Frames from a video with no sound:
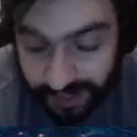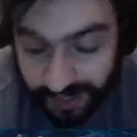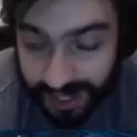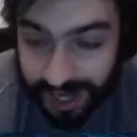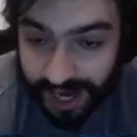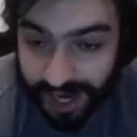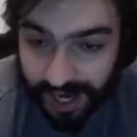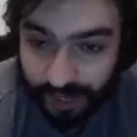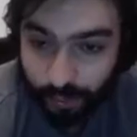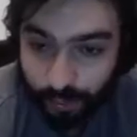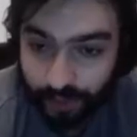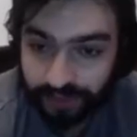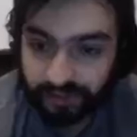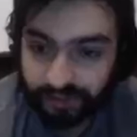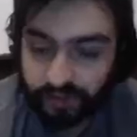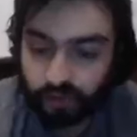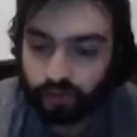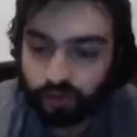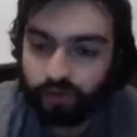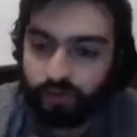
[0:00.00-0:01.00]
I want
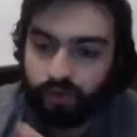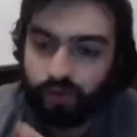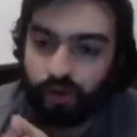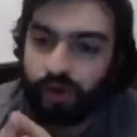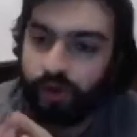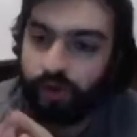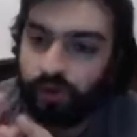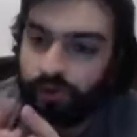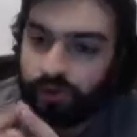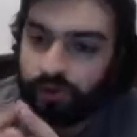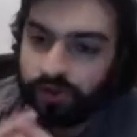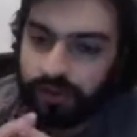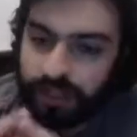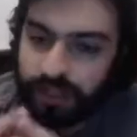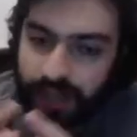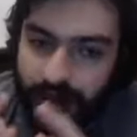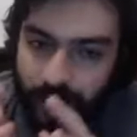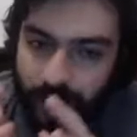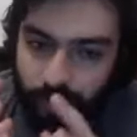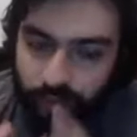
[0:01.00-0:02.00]
you to know
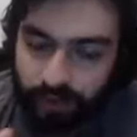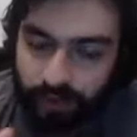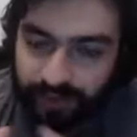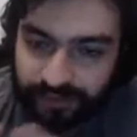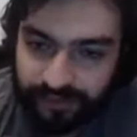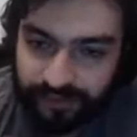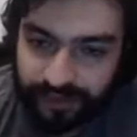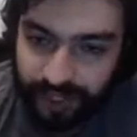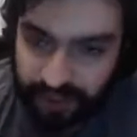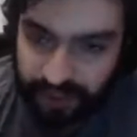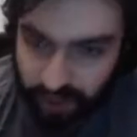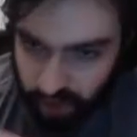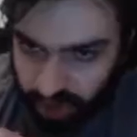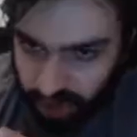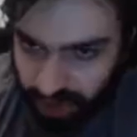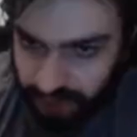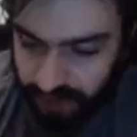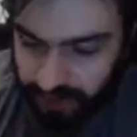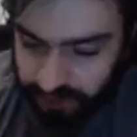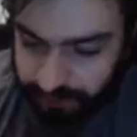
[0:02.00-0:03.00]
how to
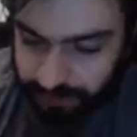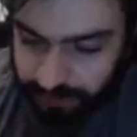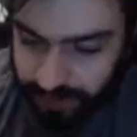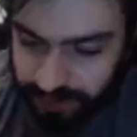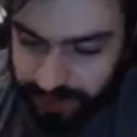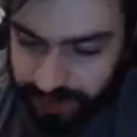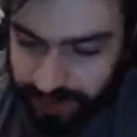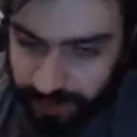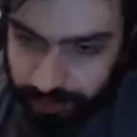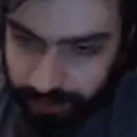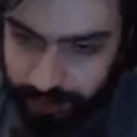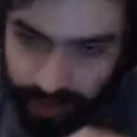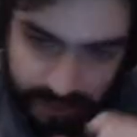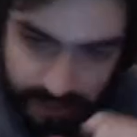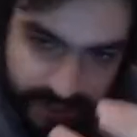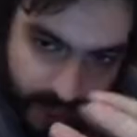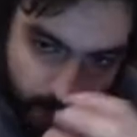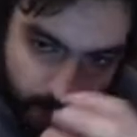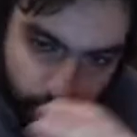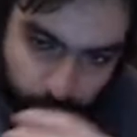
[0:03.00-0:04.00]
differentiate principles,
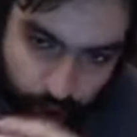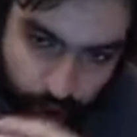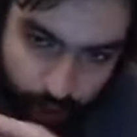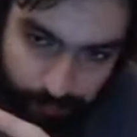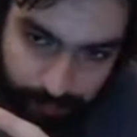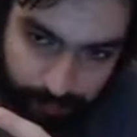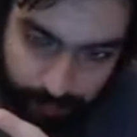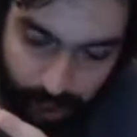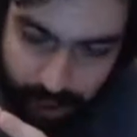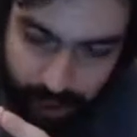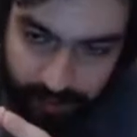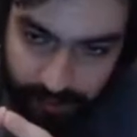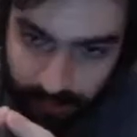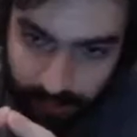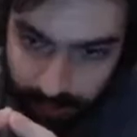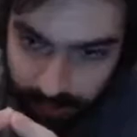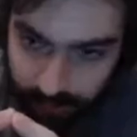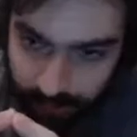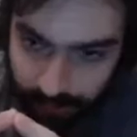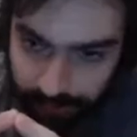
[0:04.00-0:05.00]
how to combine
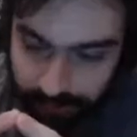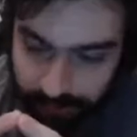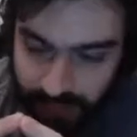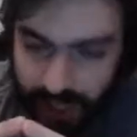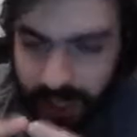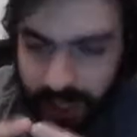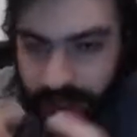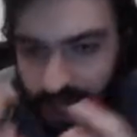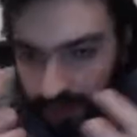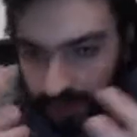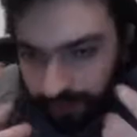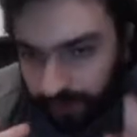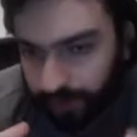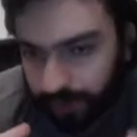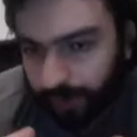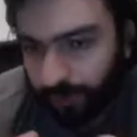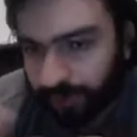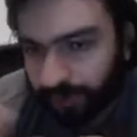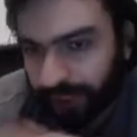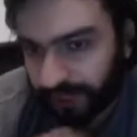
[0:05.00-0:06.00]
them, even
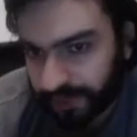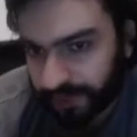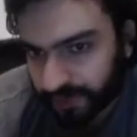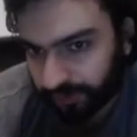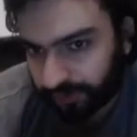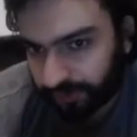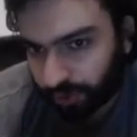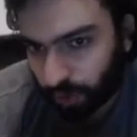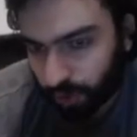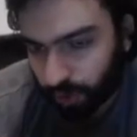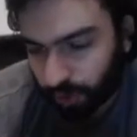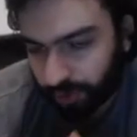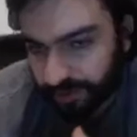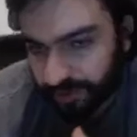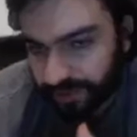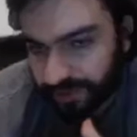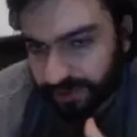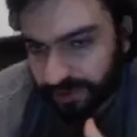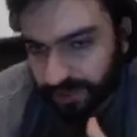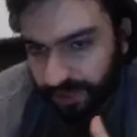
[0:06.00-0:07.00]
though that's, of
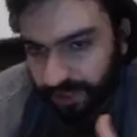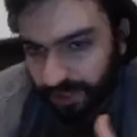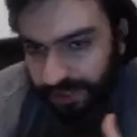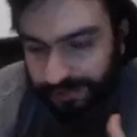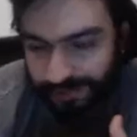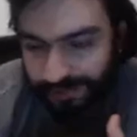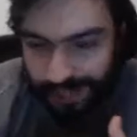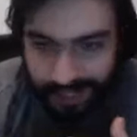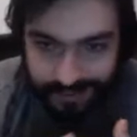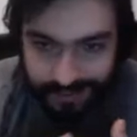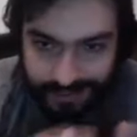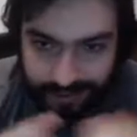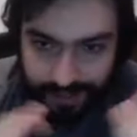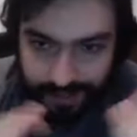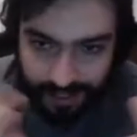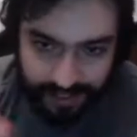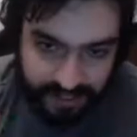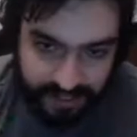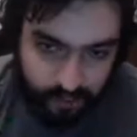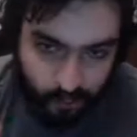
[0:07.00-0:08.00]
course, a task
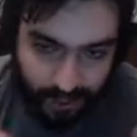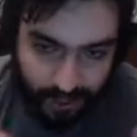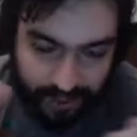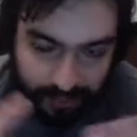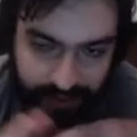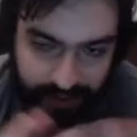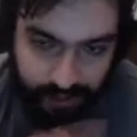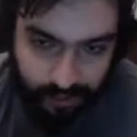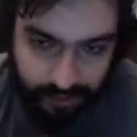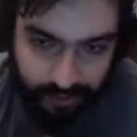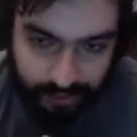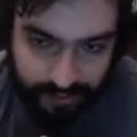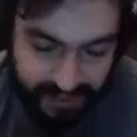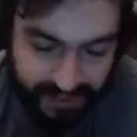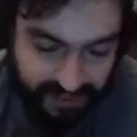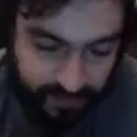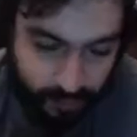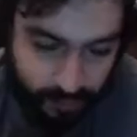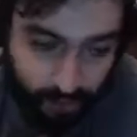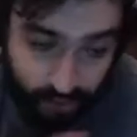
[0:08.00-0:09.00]
that's well beyond
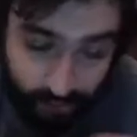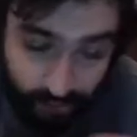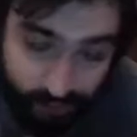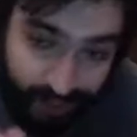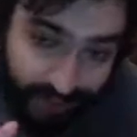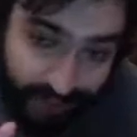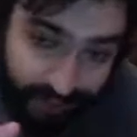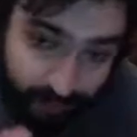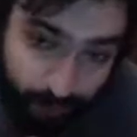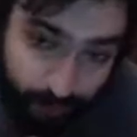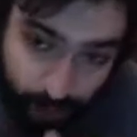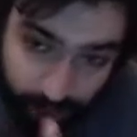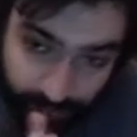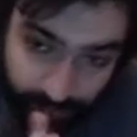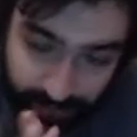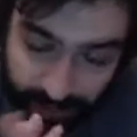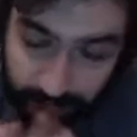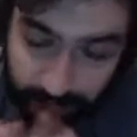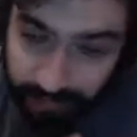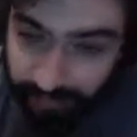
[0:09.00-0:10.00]
this book or any book,
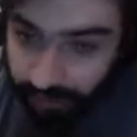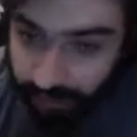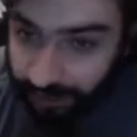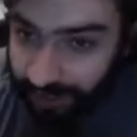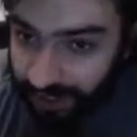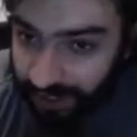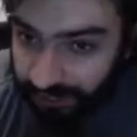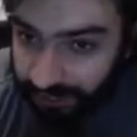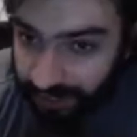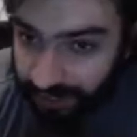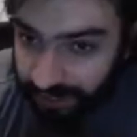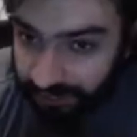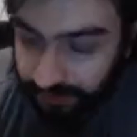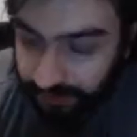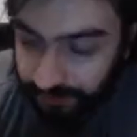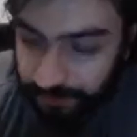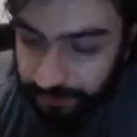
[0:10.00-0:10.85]
maybe for that matter.